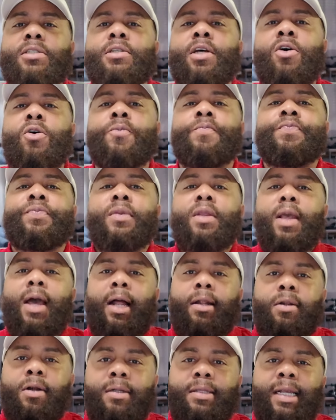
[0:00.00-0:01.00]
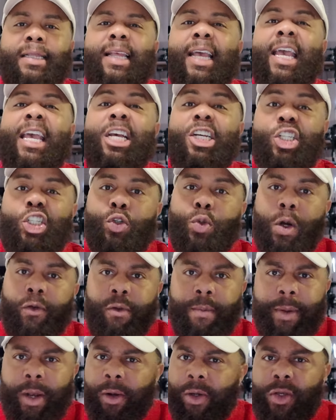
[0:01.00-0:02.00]
So I looked at the history
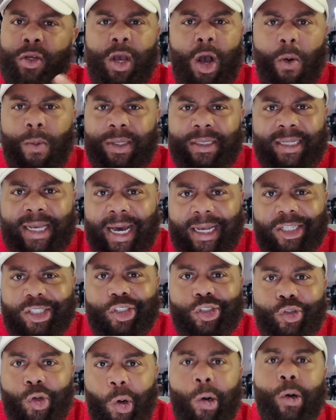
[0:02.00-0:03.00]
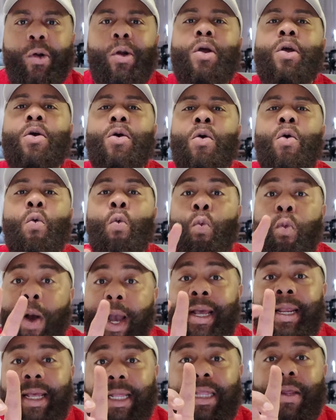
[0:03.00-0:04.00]
of America. You always got to start
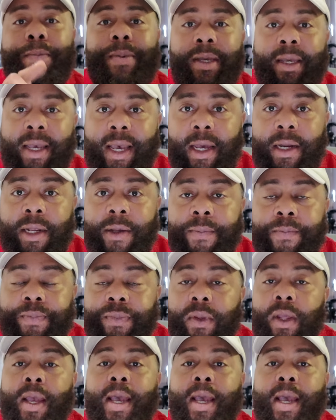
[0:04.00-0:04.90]
right in the beginning.